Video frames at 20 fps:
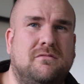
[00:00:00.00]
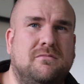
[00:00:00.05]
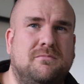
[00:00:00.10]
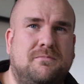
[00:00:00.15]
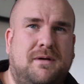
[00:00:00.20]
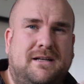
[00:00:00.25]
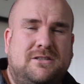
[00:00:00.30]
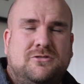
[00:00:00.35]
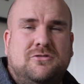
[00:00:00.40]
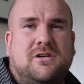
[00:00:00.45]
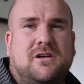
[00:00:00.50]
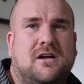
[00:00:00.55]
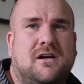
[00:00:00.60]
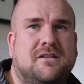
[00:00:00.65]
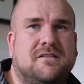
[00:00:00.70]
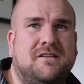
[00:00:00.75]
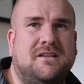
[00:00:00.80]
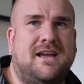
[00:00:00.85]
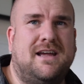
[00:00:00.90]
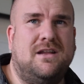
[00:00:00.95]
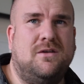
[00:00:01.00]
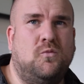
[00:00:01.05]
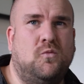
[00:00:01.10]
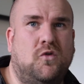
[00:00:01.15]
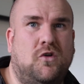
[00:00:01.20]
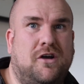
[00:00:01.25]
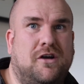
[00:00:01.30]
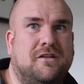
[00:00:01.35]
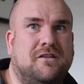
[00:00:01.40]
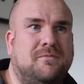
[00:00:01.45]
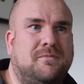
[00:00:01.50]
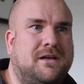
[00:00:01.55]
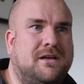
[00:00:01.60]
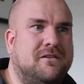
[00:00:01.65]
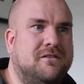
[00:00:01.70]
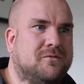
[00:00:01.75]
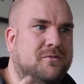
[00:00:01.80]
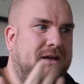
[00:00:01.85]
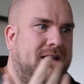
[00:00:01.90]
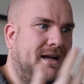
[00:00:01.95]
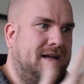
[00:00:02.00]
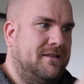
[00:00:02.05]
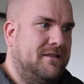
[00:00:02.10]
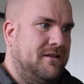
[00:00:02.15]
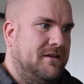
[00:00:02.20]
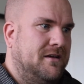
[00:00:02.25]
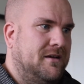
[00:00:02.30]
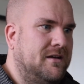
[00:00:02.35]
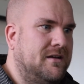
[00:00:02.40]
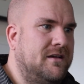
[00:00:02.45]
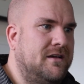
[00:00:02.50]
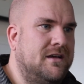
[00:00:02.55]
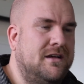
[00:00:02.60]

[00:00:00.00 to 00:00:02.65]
petrol cars are getting worse, because we had the